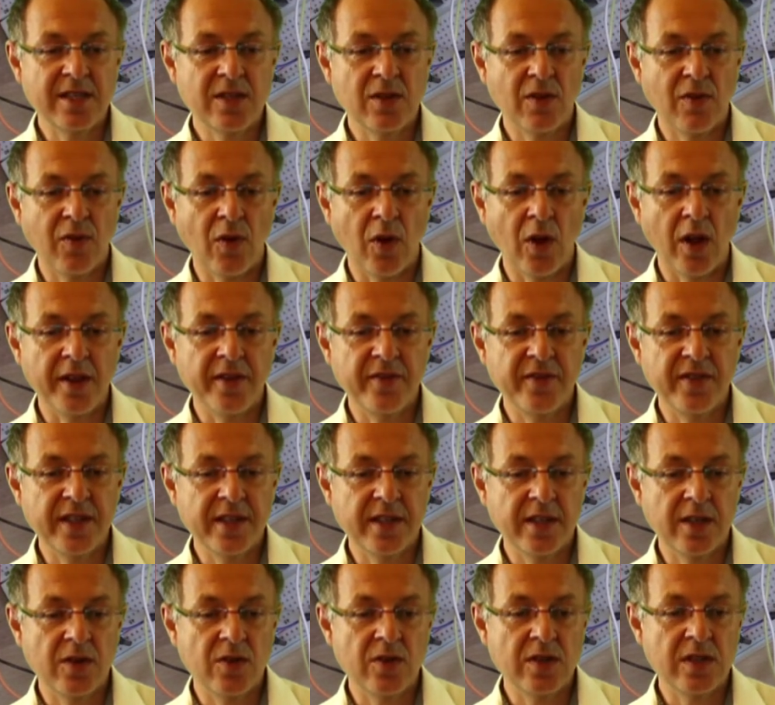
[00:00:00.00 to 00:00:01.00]
of all the
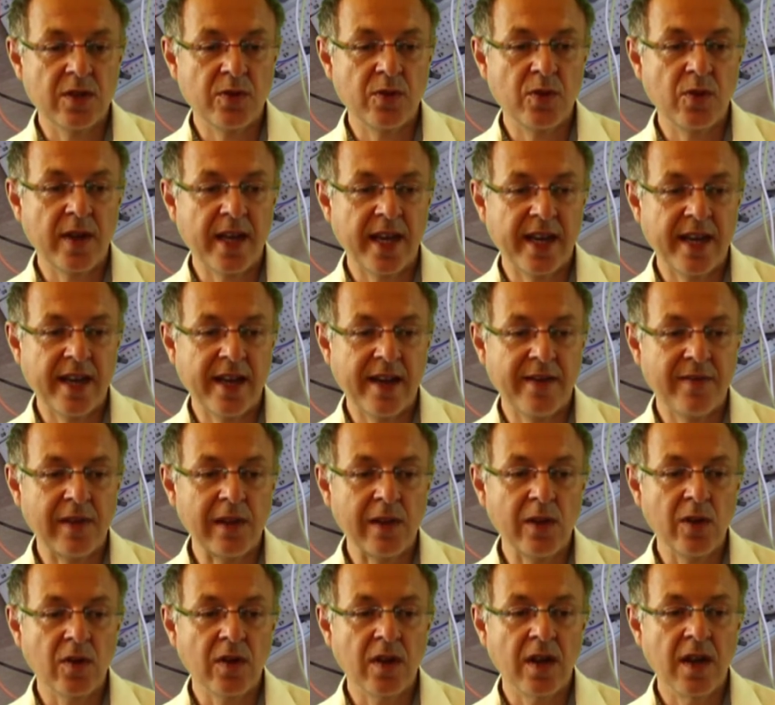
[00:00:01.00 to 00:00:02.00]
videos so you can have a
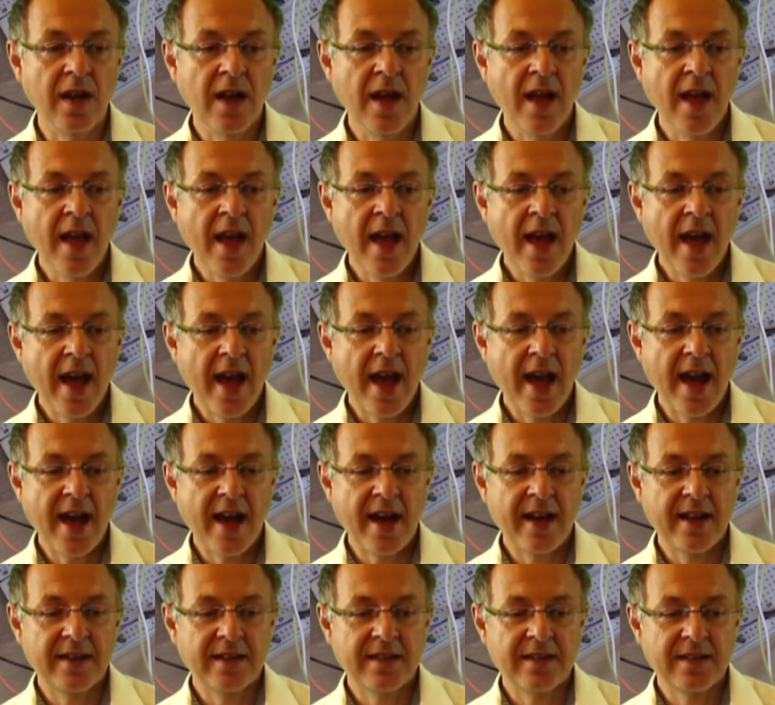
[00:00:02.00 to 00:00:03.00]
look.
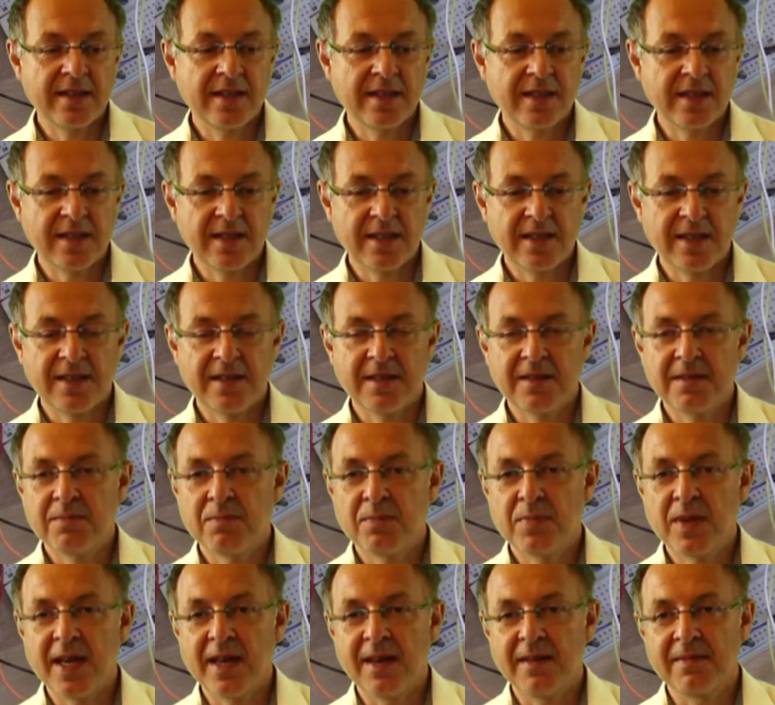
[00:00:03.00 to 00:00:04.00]
And
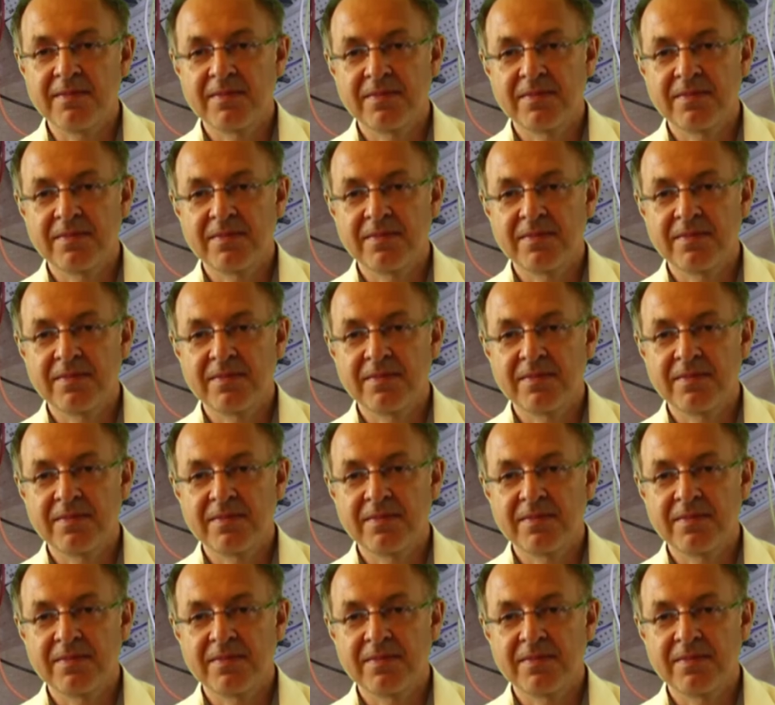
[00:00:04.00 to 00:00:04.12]
yeah,